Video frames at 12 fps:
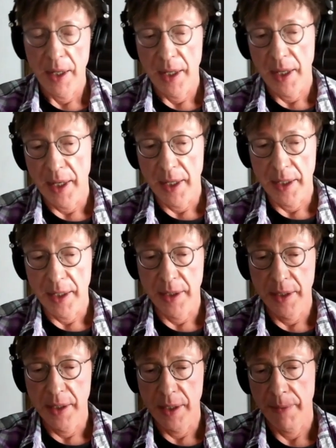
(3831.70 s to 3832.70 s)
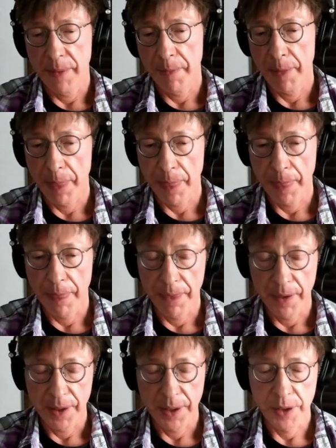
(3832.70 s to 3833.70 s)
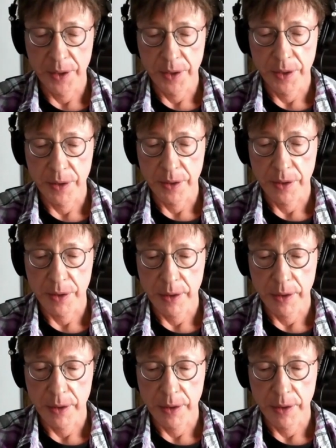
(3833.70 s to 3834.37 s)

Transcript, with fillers: And there's